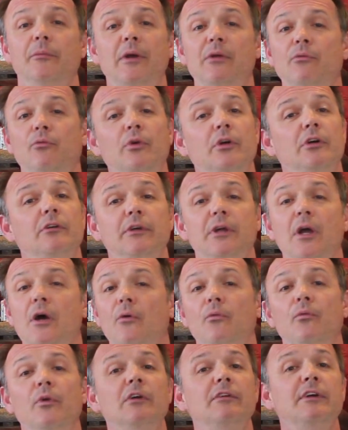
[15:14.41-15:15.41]
I mean,
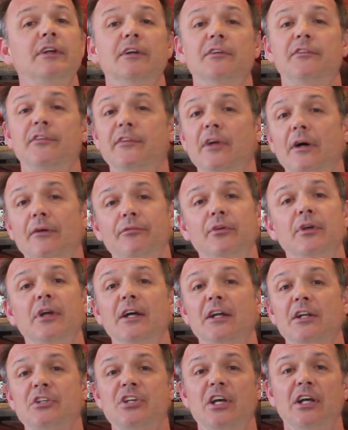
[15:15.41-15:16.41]
really good stuff. You
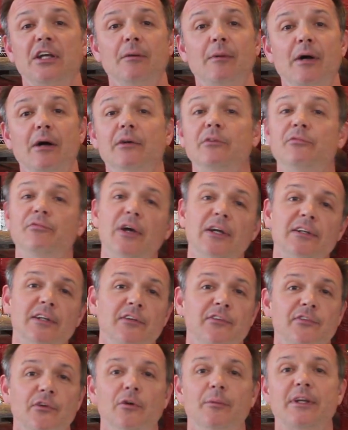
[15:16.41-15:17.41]
got to check him out. In fact, I
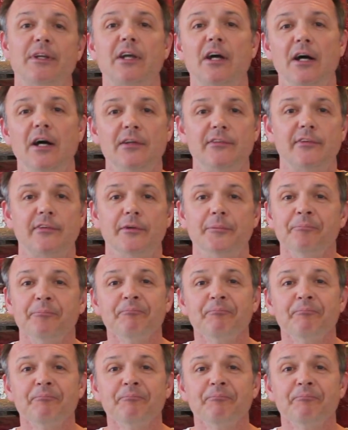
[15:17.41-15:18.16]
saw him in concert,